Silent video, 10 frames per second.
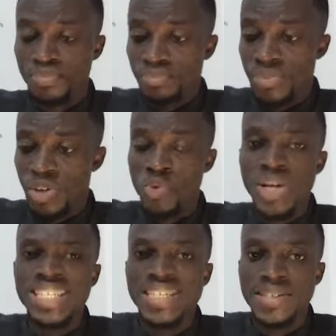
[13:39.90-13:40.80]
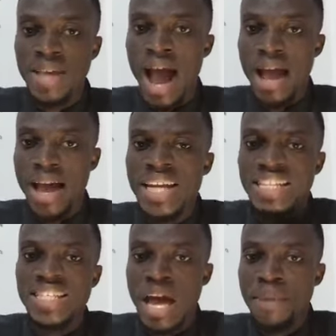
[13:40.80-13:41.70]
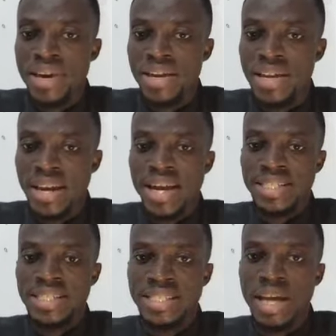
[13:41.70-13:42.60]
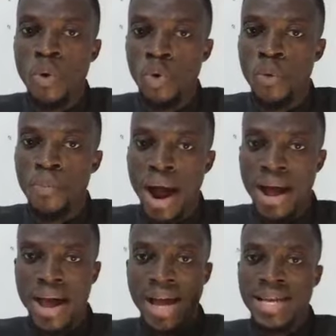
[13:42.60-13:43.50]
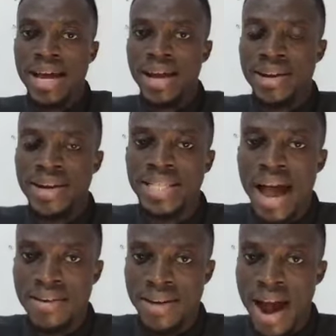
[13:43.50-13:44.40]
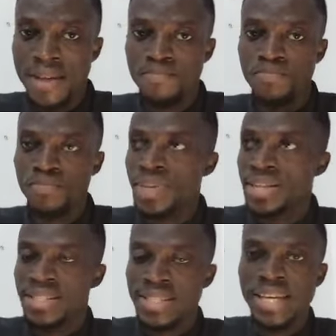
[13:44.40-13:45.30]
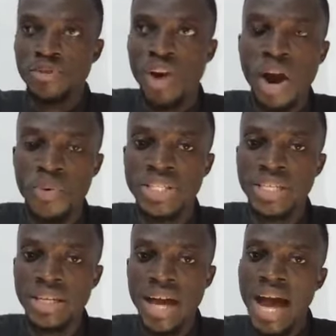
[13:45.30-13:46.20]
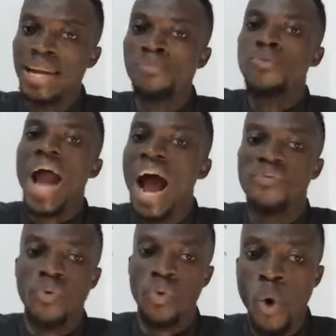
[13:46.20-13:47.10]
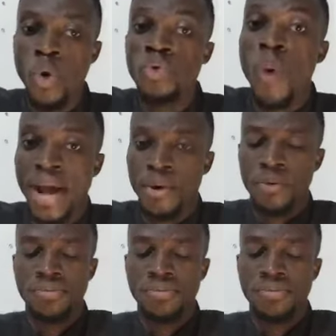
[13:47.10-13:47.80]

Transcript: regions are determine elections, Ewo Kroma, Greater Accra, Central Region, and Bonahafo, Old Wine.